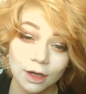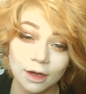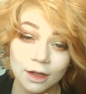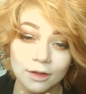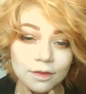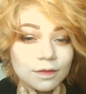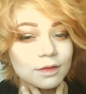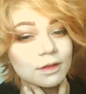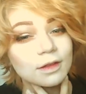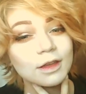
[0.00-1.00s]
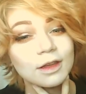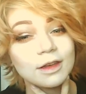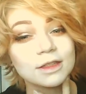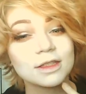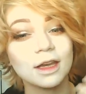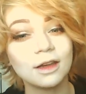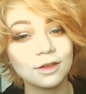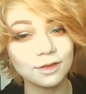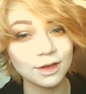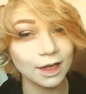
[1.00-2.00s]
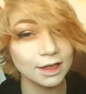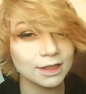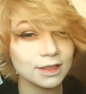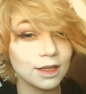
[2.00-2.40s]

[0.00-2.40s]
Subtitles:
enough, and it's kind of nice.